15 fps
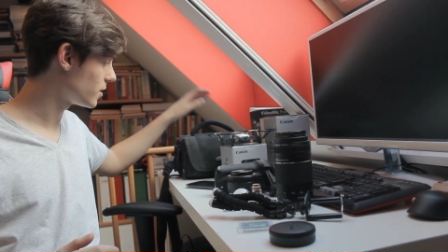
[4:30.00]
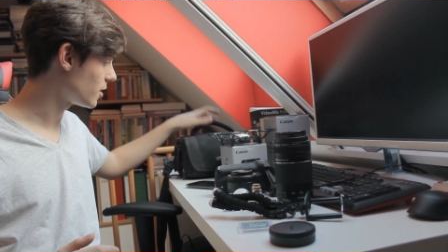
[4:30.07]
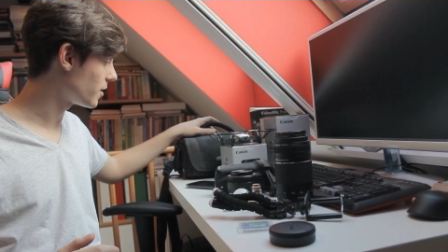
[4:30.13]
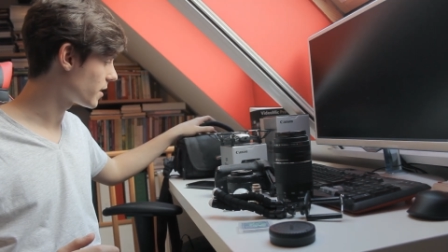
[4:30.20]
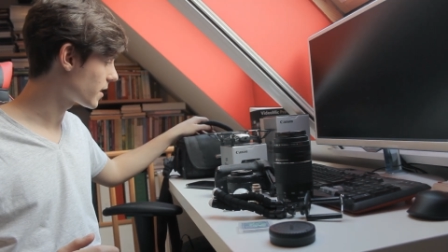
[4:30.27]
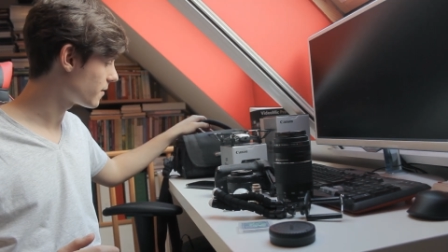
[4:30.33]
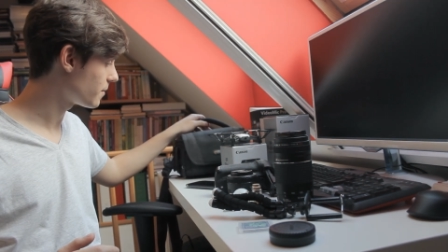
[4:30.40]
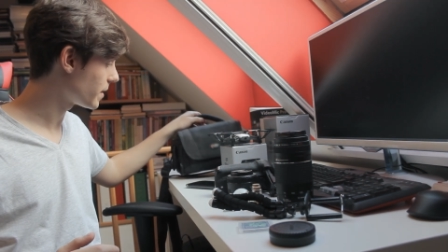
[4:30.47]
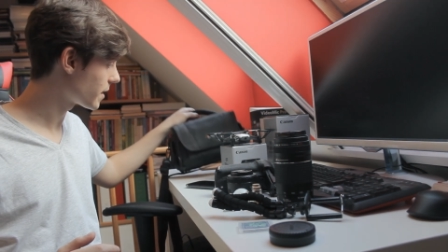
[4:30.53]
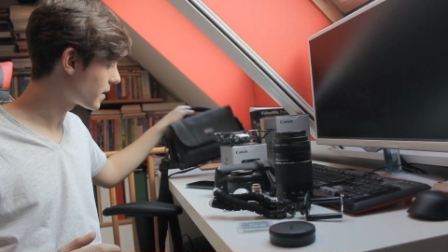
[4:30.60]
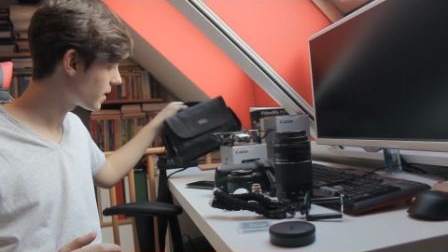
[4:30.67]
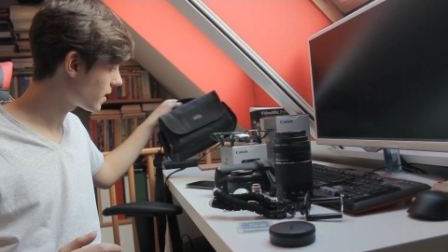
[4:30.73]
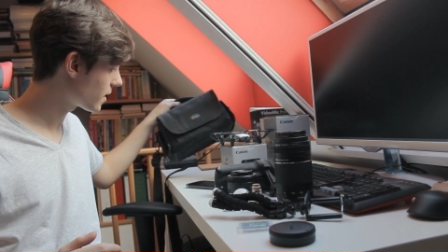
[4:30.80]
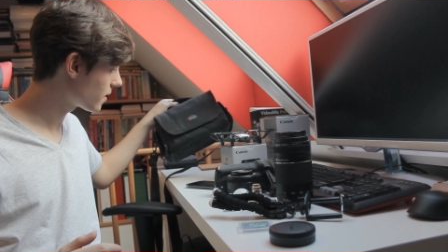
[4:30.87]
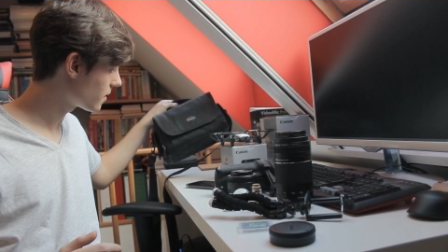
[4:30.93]
there I have my
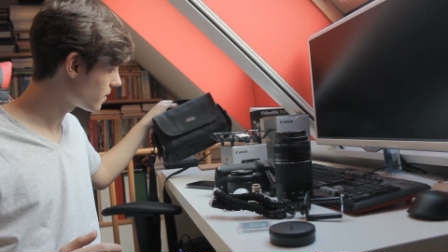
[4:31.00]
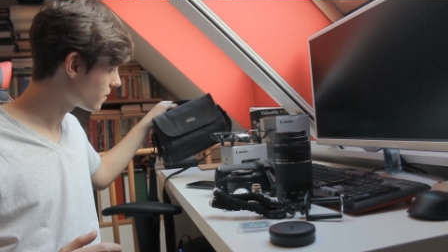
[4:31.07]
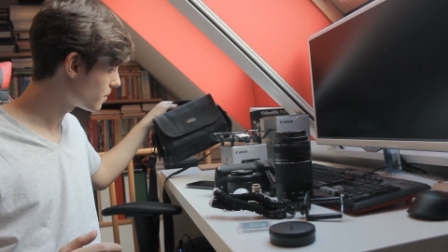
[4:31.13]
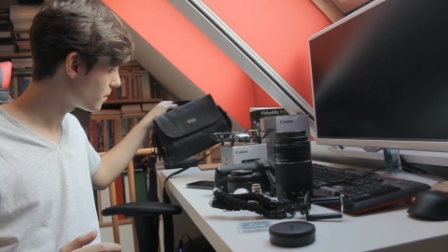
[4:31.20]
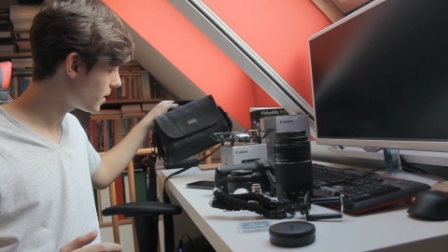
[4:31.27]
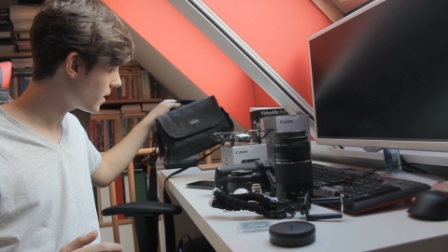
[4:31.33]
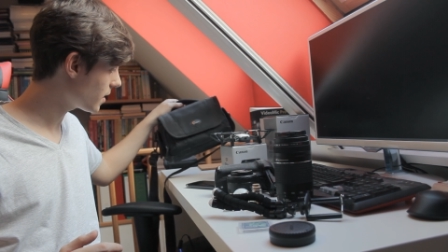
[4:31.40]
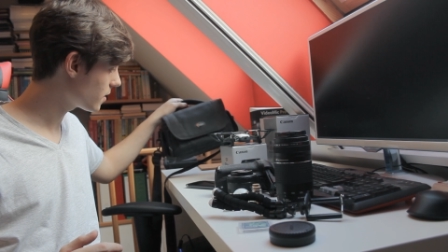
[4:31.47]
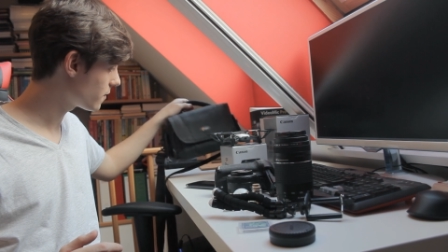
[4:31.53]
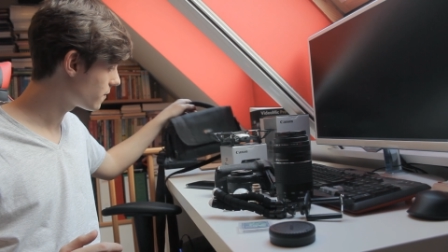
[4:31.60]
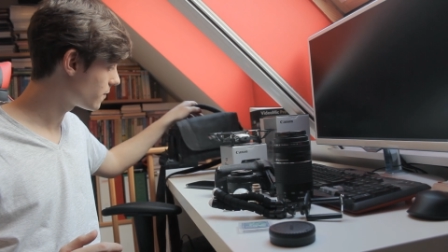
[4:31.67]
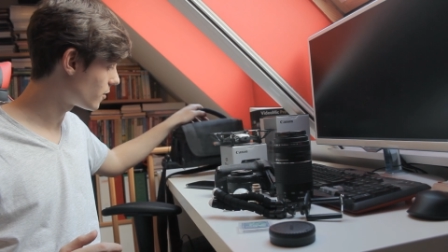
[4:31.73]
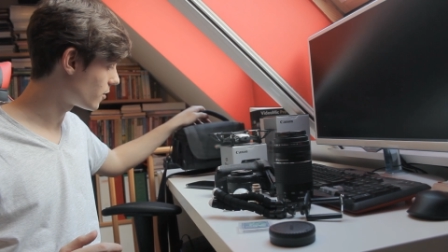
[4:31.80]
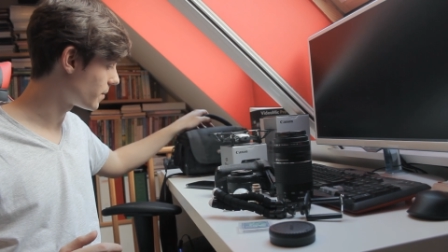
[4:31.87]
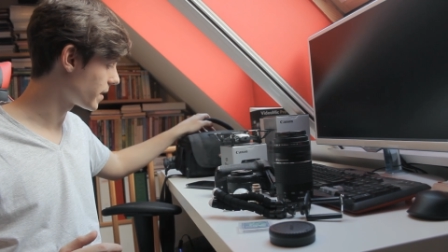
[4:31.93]
bag
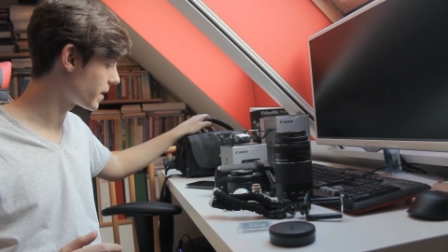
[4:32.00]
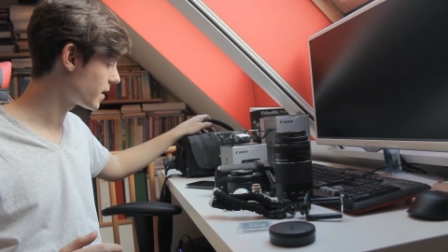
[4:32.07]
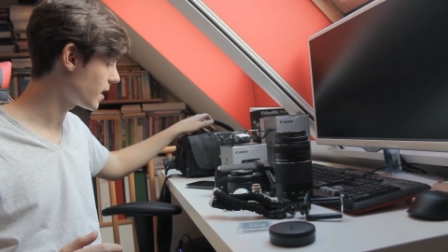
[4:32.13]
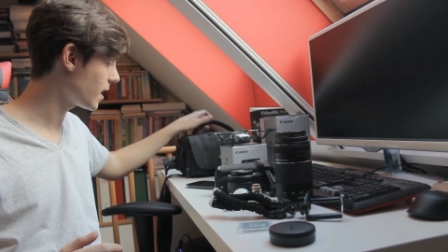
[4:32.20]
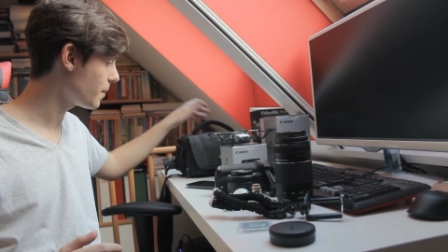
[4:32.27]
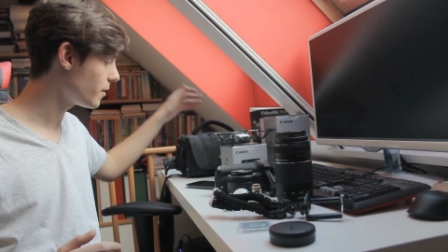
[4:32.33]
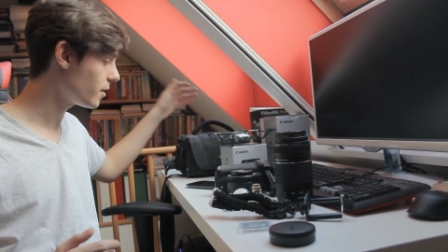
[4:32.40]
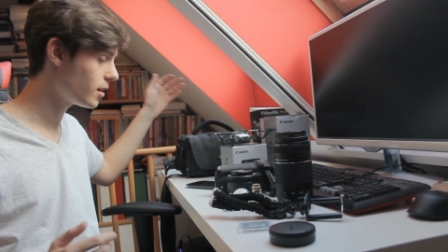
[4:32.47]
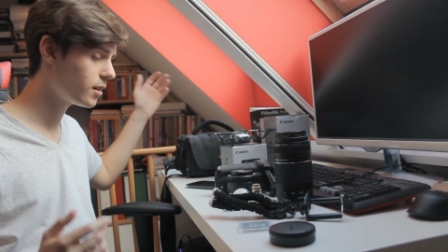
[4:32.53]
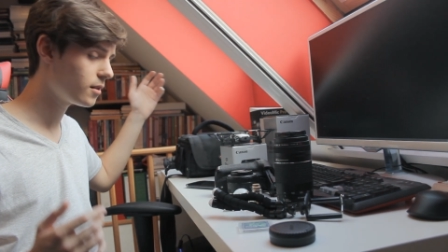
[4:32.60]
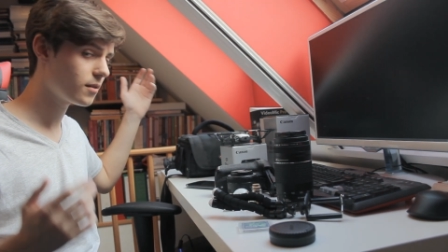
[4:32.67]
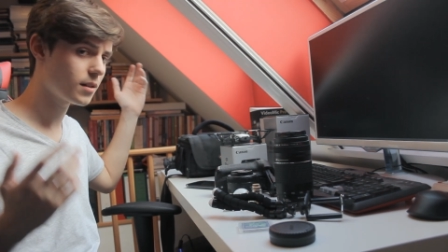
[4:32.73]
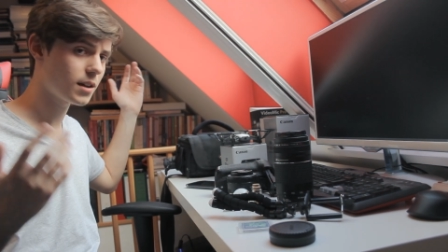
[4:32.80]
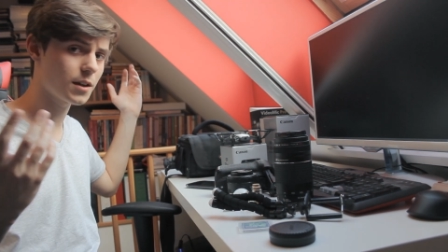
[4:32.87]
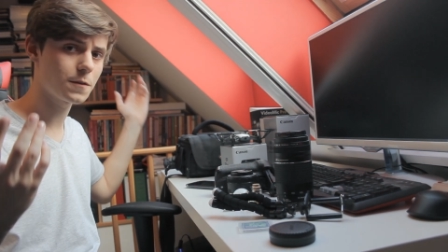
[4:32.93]
for my
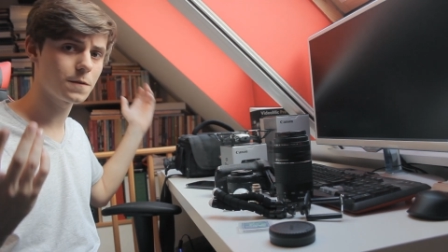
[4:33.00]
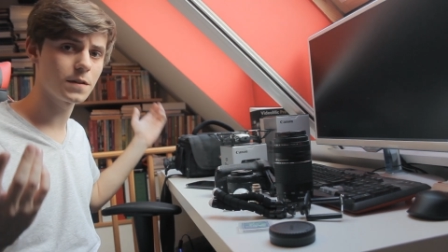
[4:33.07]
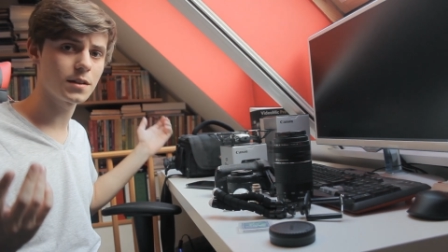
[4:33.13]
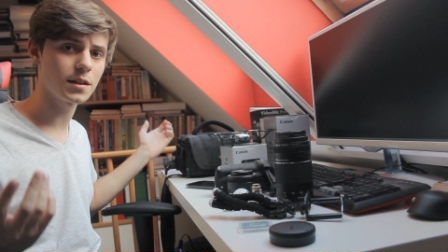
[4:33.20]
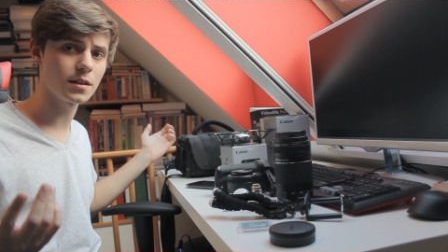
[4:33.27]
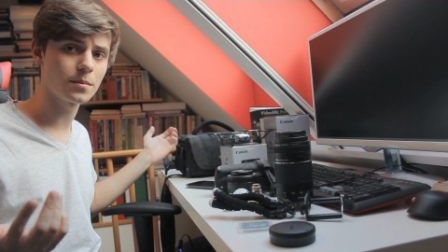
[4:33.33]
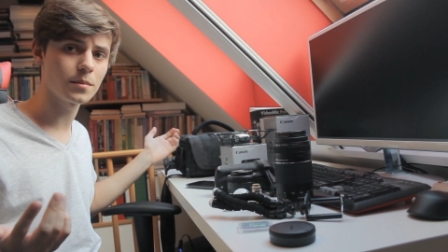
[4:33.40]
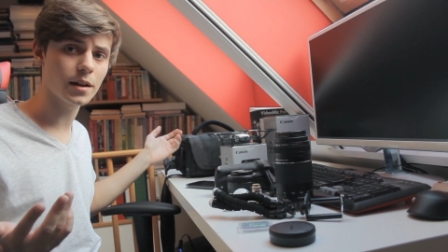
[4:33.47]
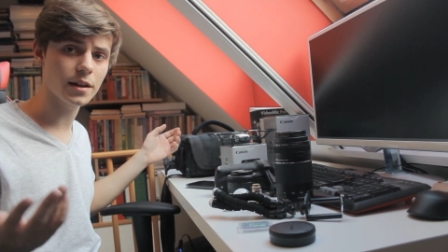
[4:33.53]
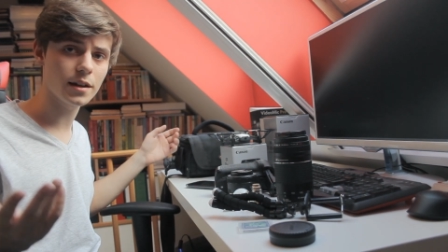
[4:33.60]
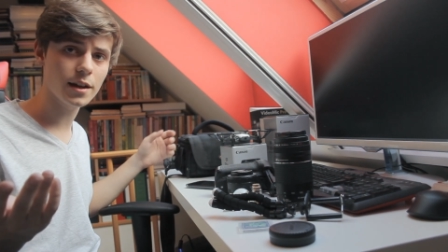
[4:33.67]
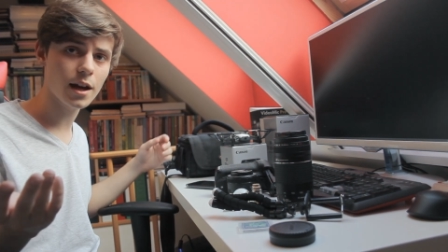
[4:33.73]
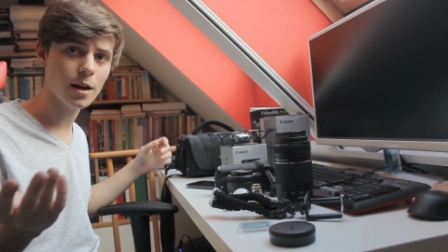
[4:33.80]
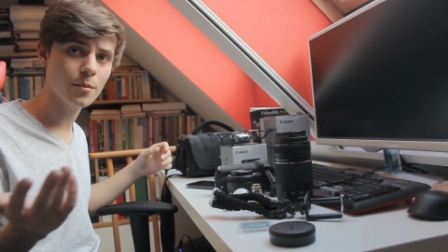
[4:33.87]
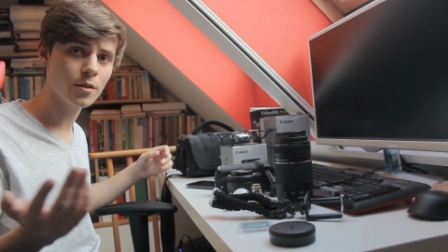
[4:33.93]
camera I fit in my
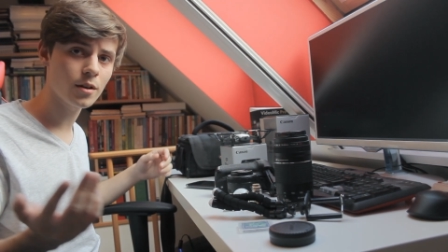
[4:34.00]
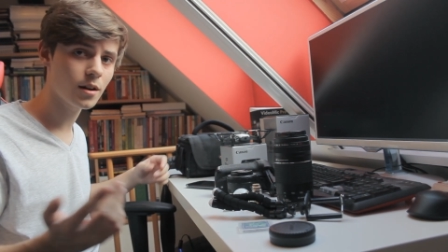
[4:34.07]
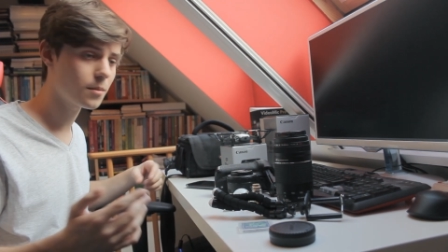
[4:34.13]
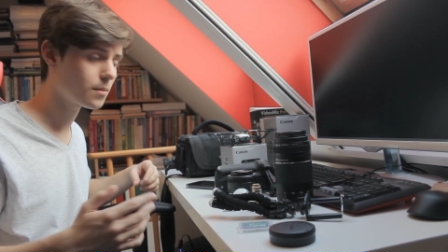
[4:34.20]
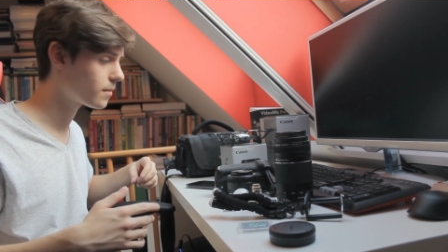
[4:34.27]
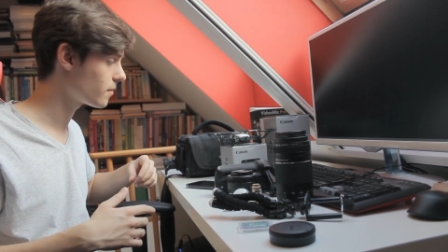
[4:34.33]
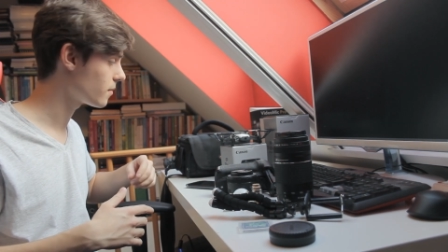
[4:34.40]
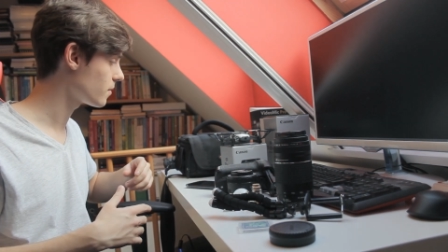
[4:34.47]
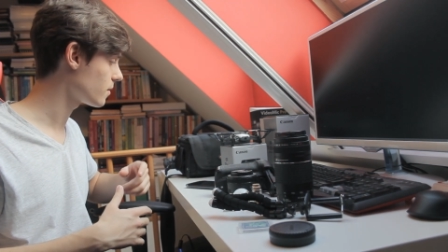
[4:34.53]
camera